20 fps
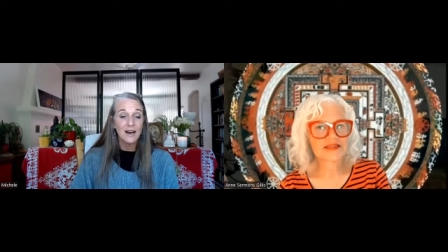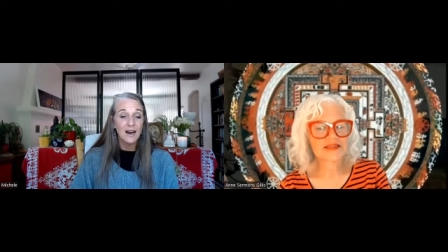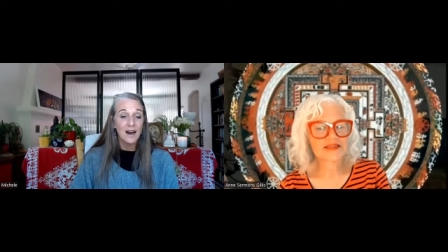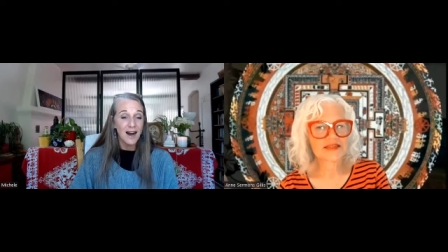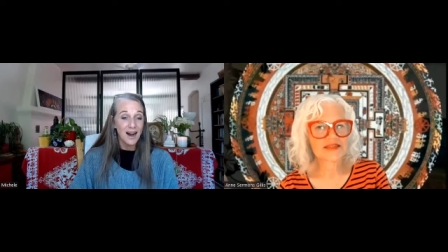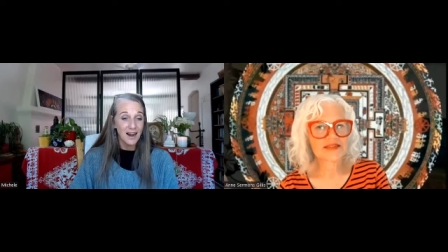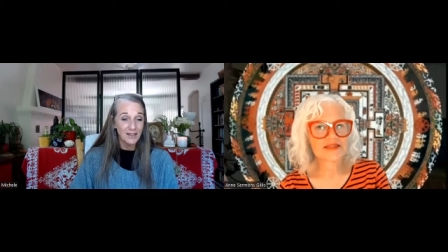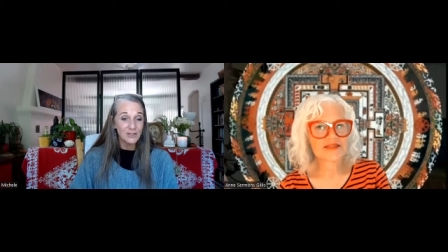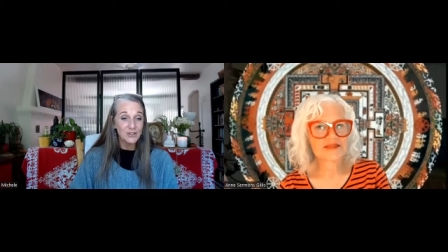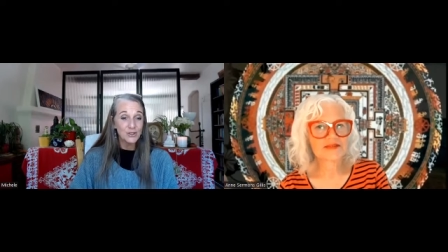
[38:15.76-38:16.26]

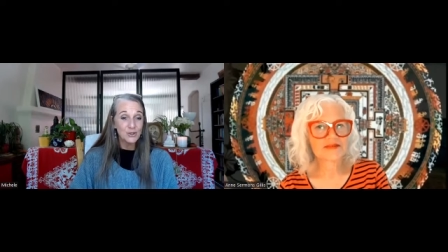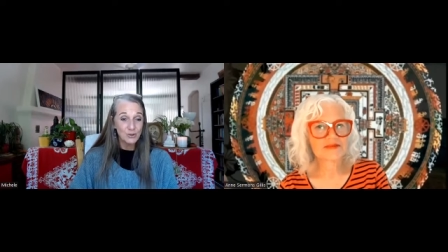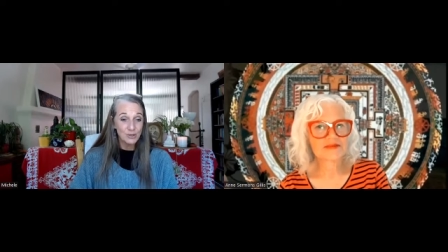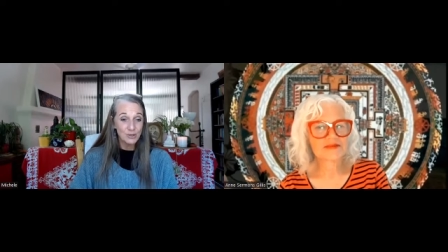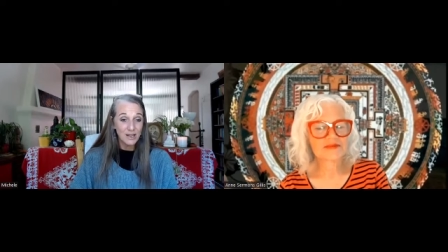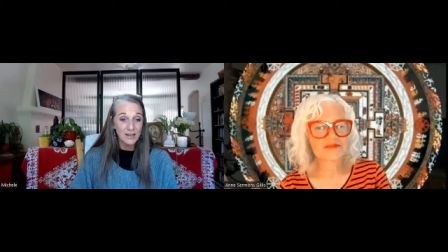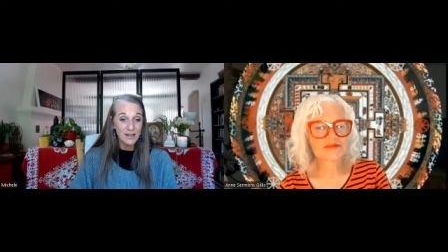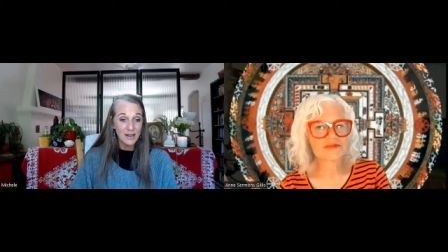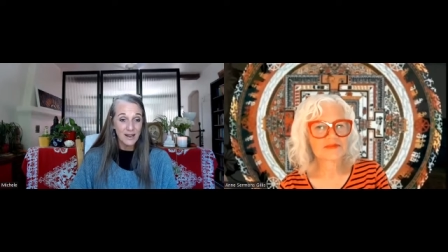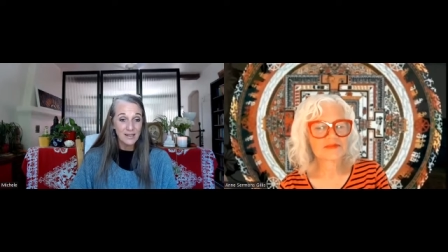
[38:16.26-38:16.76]
on
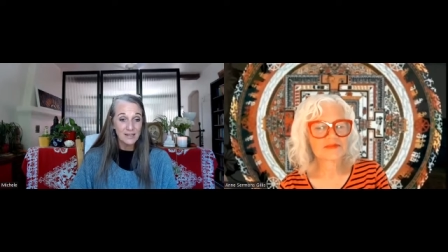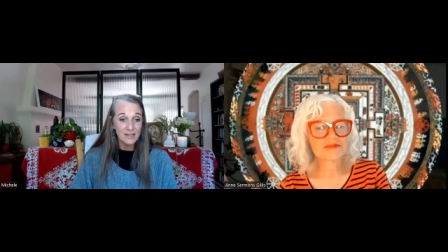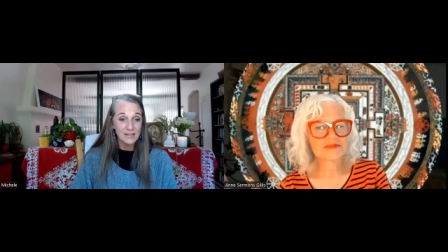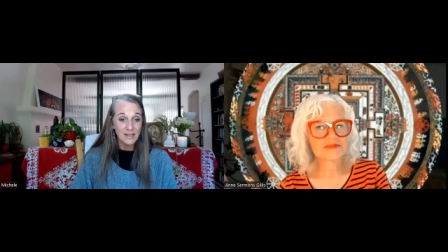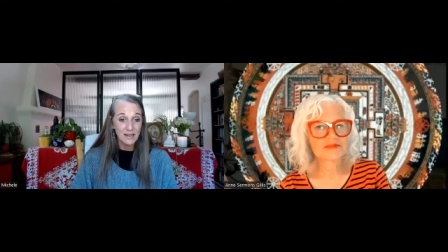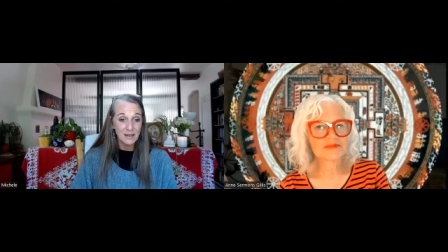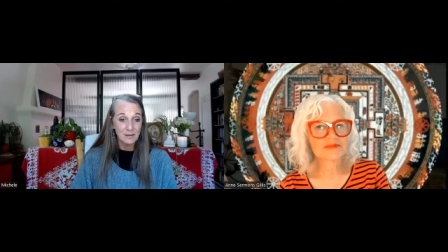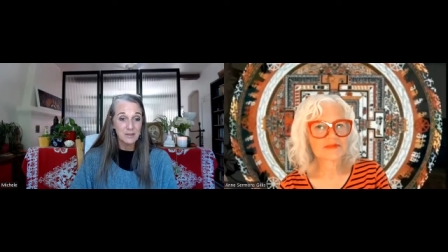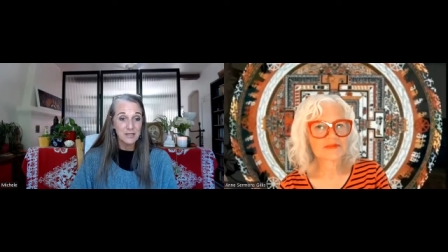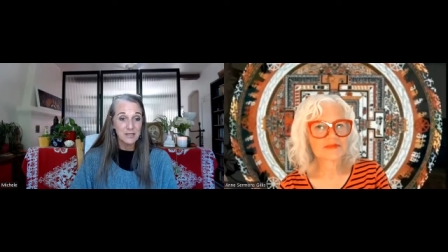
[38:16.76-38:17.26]
Tuesday nights that
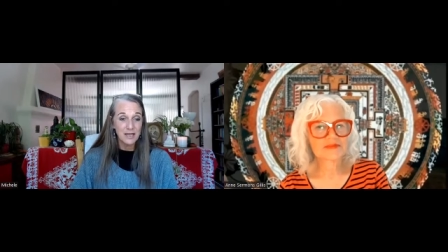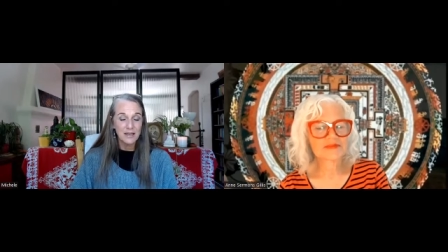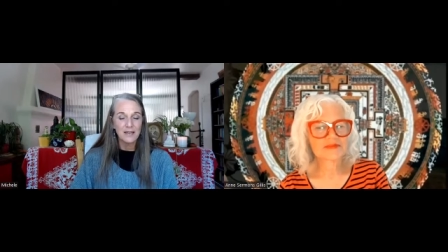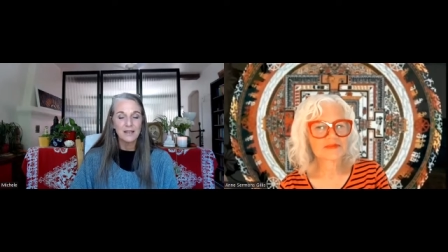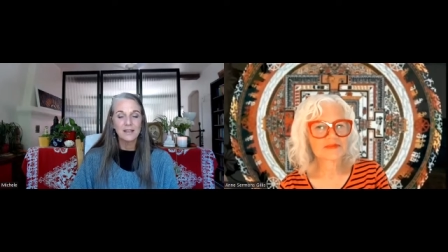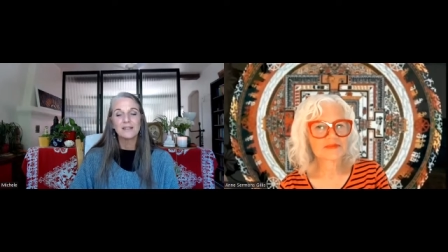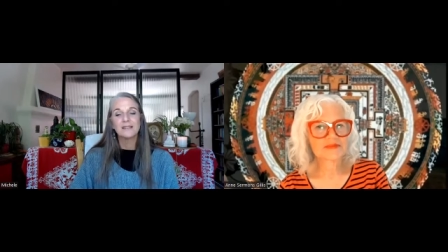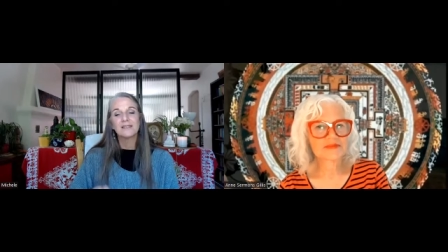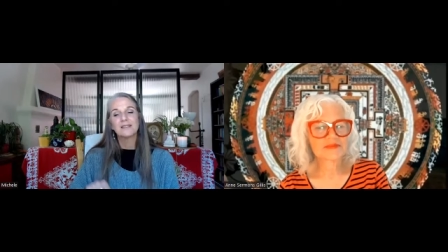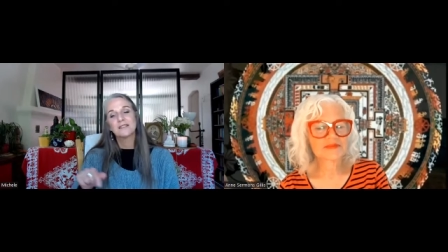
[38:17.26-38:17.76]
I'm
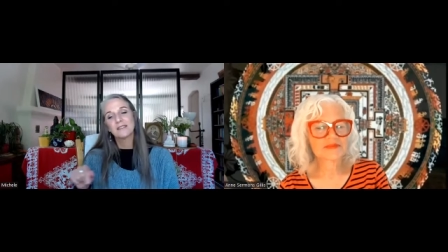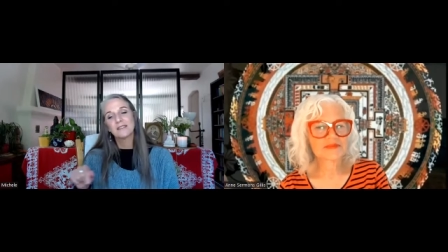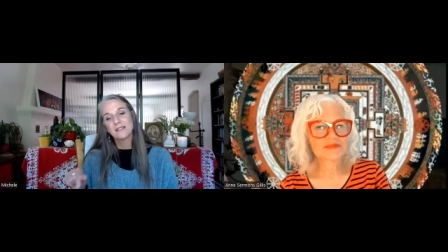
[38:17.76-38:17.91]
taking